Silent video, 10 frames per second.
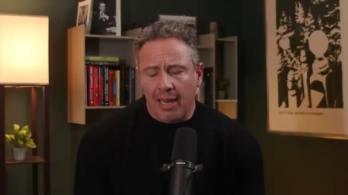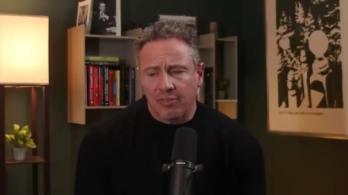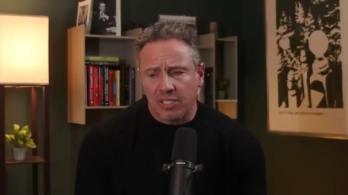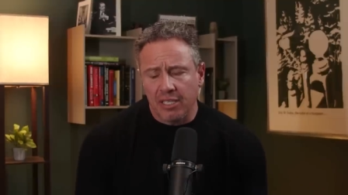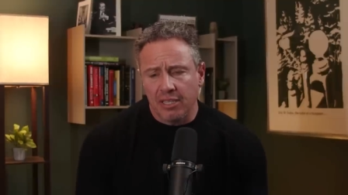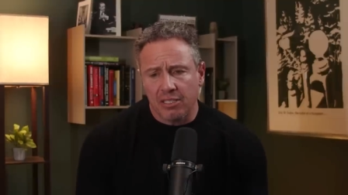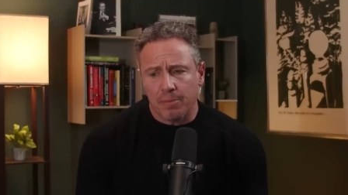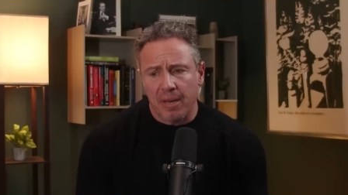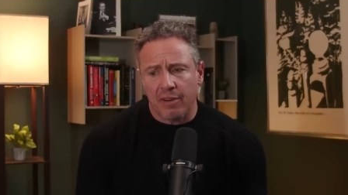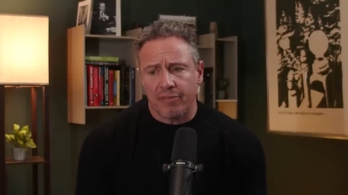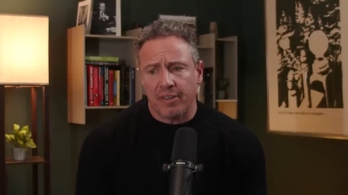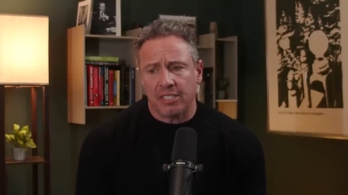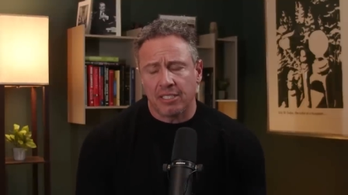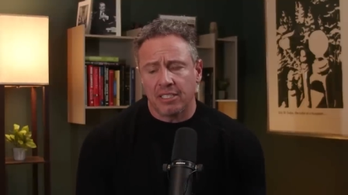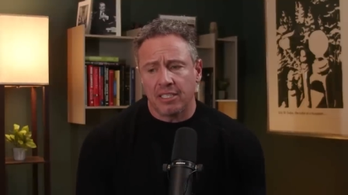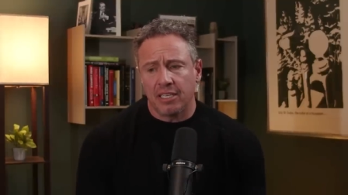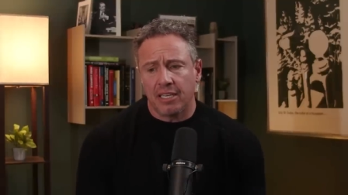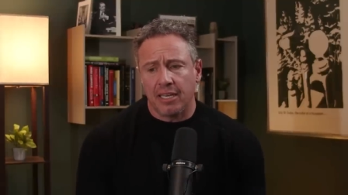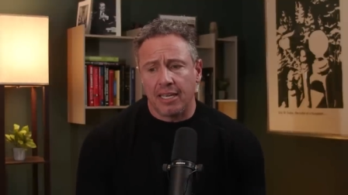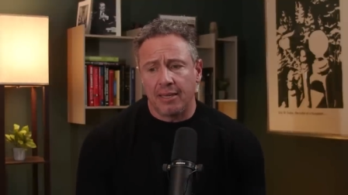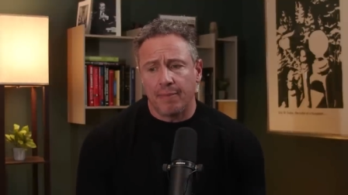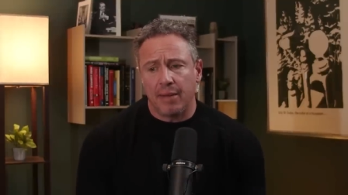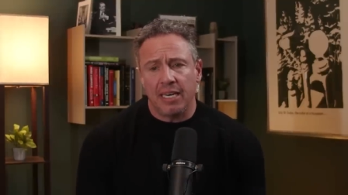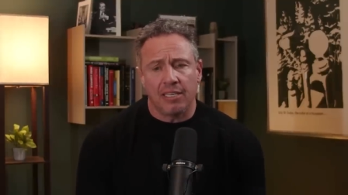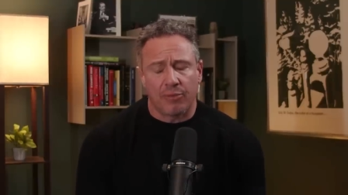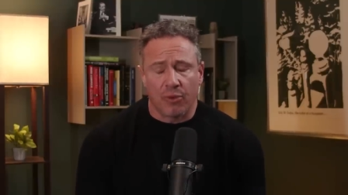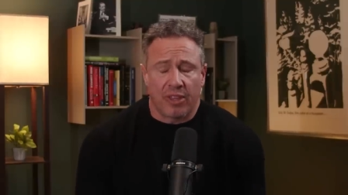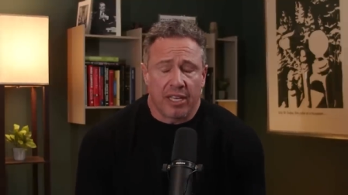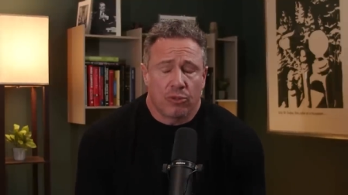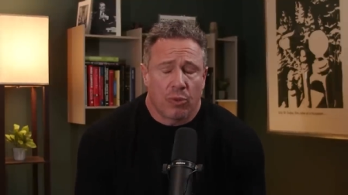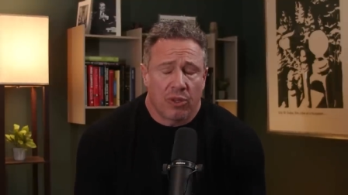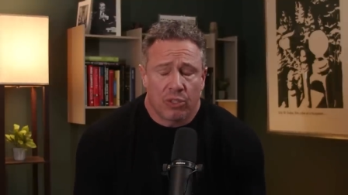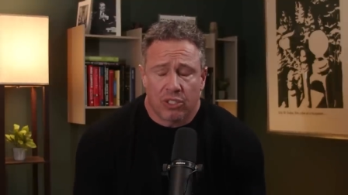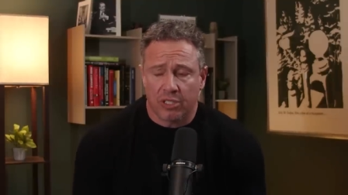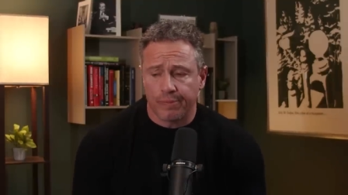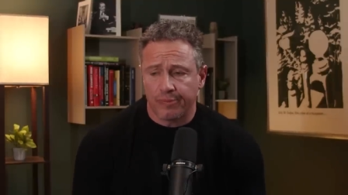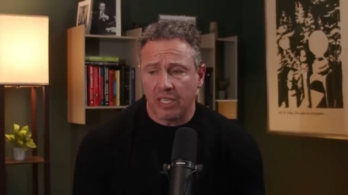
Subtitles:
I've seen this manifested in many different things, whether it's,